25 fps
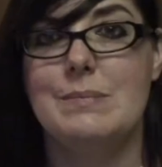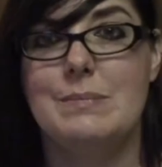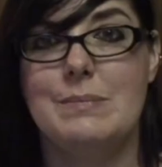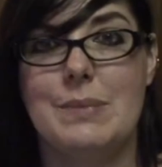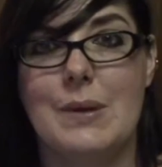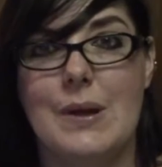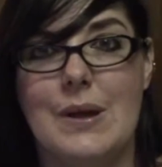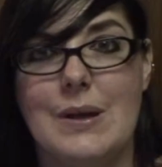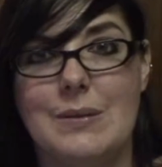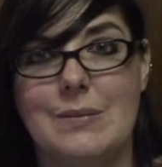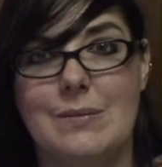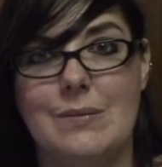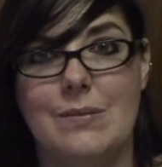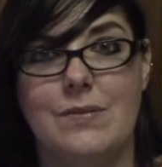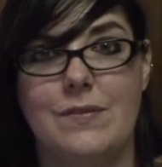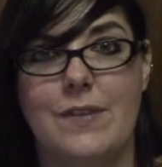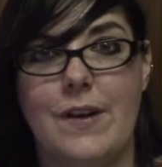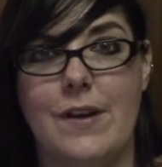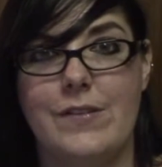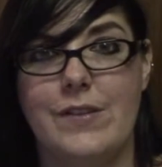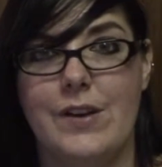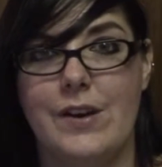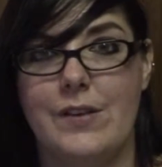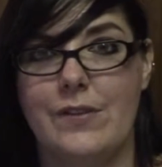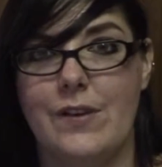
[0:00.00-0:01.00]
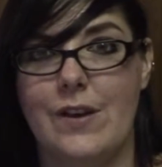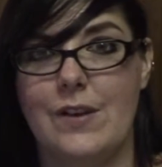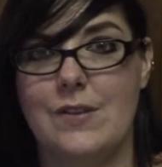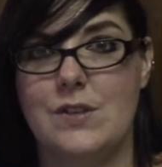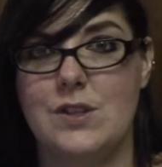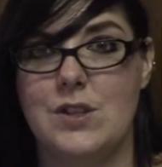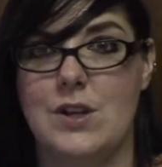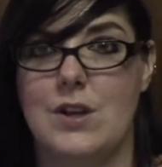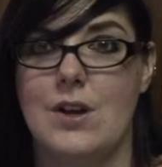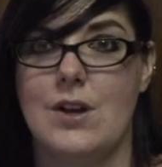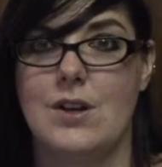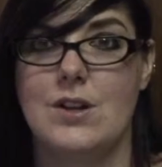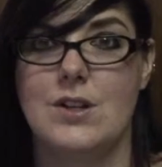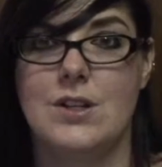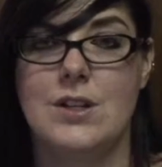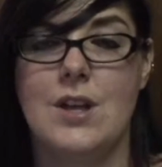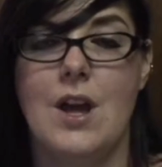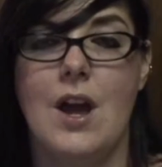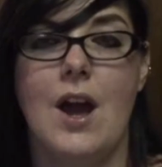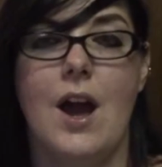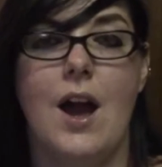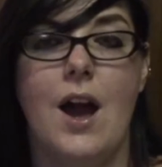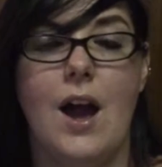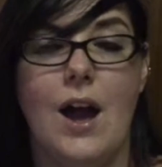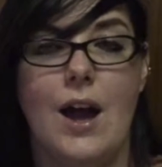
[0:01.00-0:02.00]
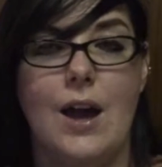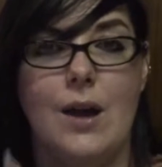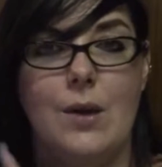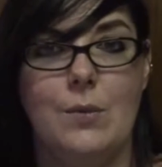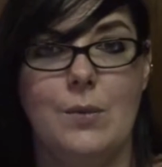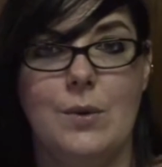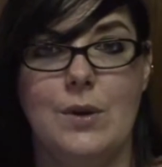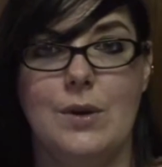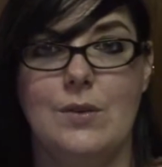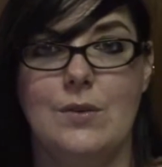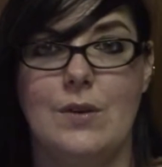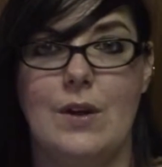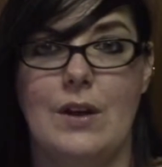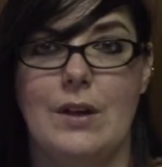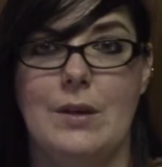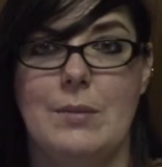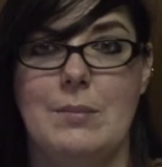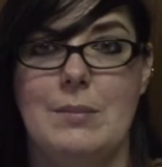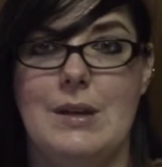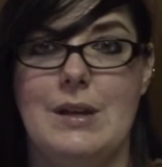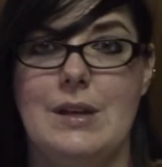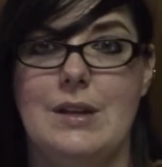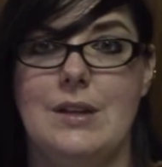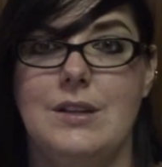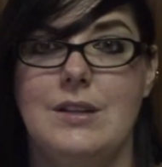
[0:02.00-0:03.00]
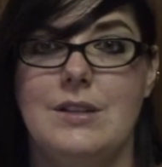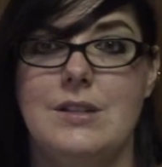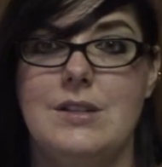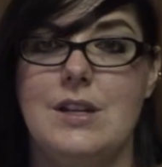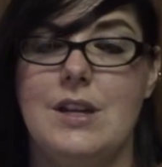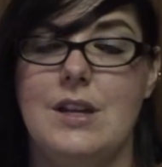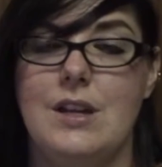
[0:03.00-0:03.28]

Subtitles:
But 5 out of 5 stars. I would recommend,